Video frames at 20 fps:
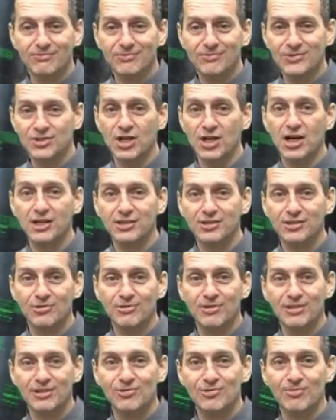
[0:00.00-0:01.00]
junk, you
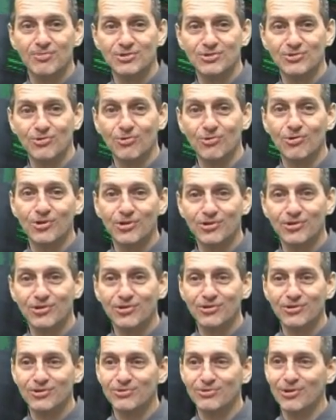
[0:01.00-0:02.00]
eat too much
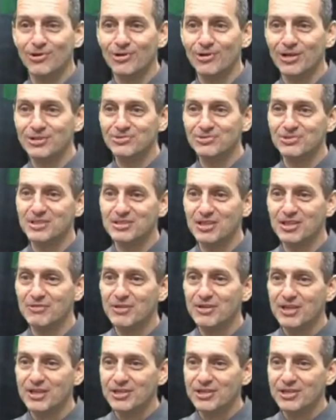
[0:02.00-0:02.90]
oil, you don't exercise enough.